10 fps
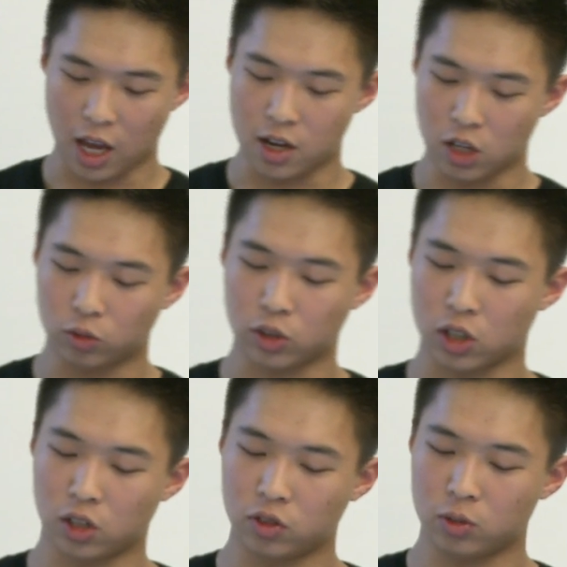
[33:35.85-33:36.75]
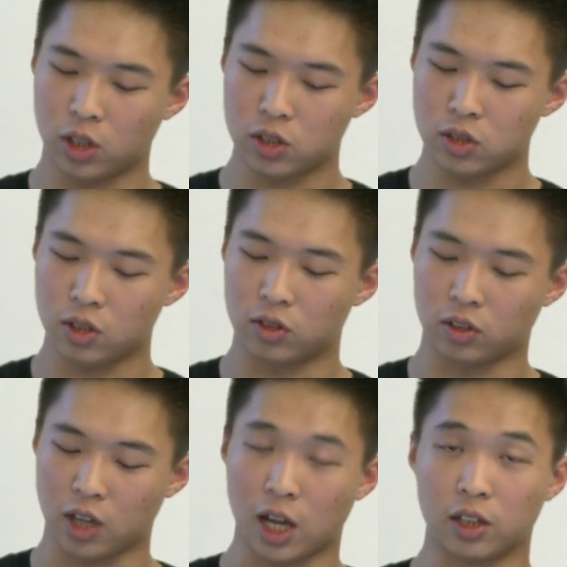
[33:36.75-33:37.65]
And this recurrence equation is
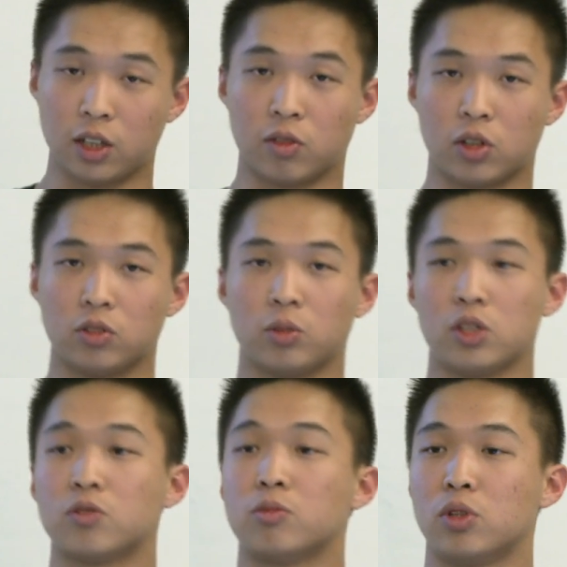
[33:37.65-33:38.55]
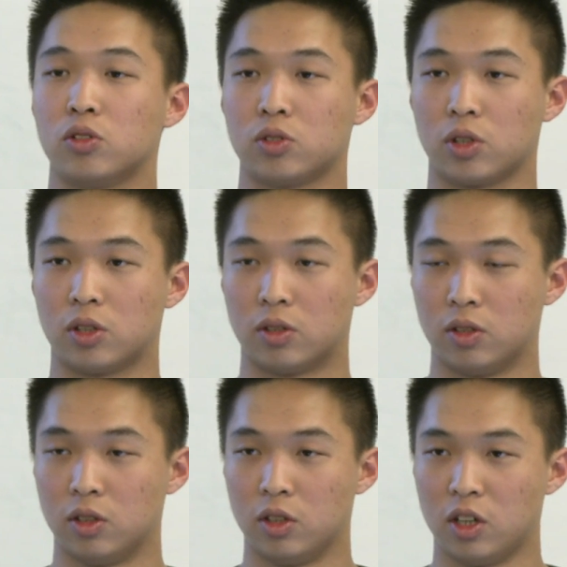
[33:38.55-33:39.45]
exactly the recurrence equation for merge sort.
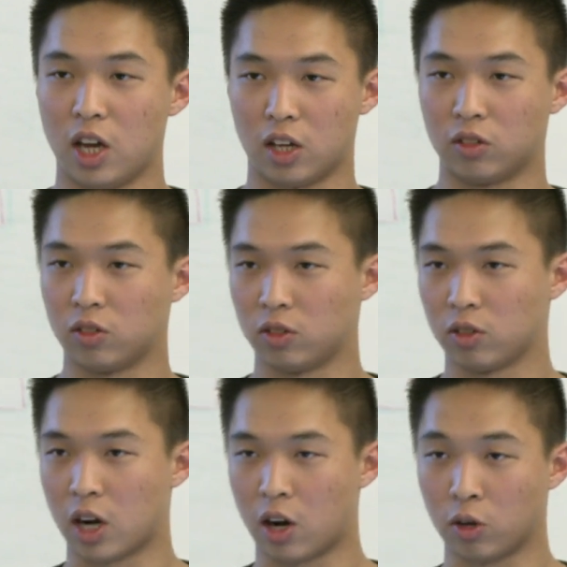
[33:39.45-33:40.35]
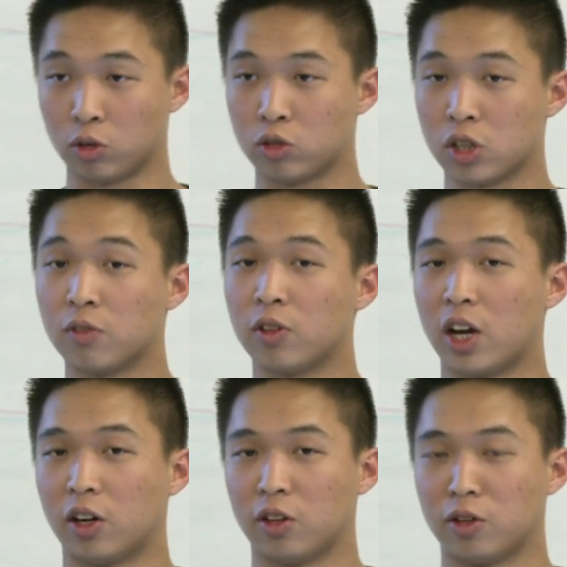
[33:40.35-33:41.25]
Hence, our shuffle
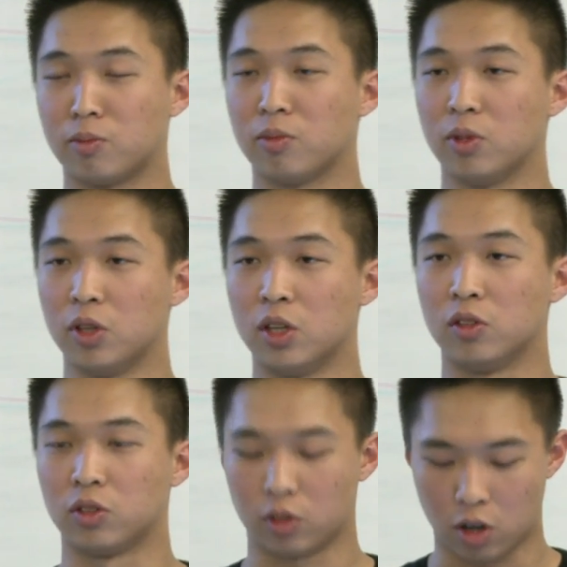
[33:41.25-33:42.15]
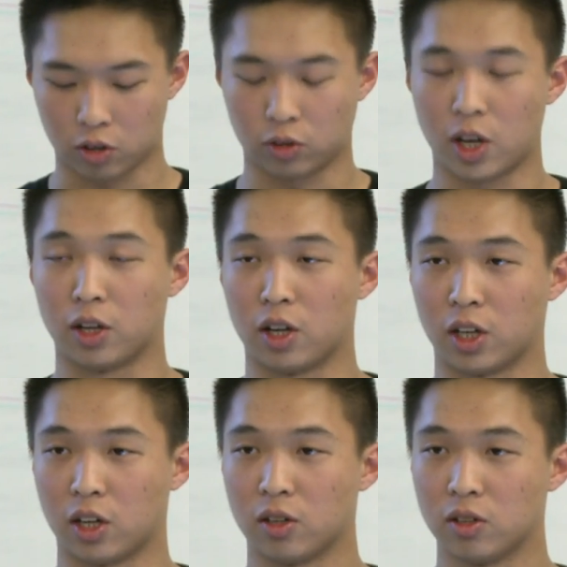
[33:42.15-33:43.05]
algorithm is also n log n.